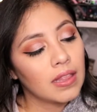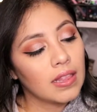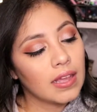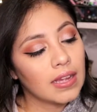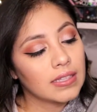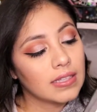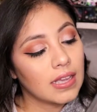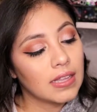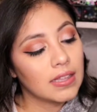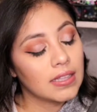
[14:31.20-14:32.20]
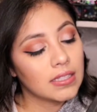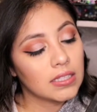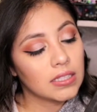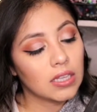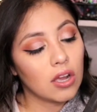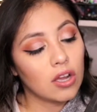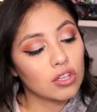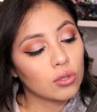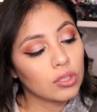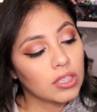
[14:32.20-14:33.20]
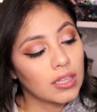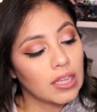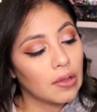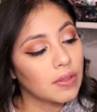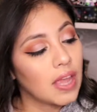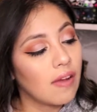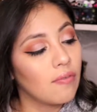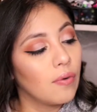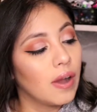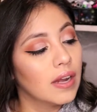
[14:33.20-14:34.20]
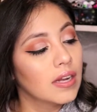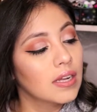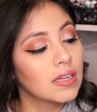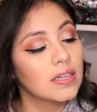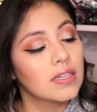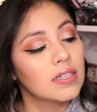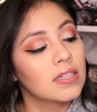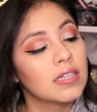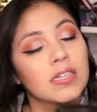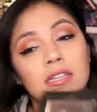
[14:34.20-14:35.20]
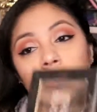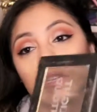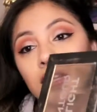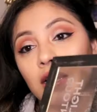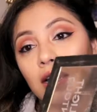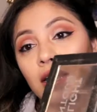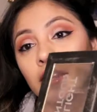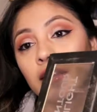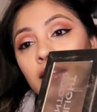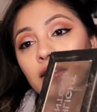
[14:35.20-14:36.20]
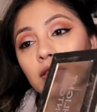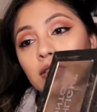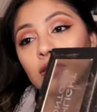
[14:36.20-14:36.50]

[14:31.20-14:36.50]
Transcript: like I said, this is a contour shade. They only have one in here,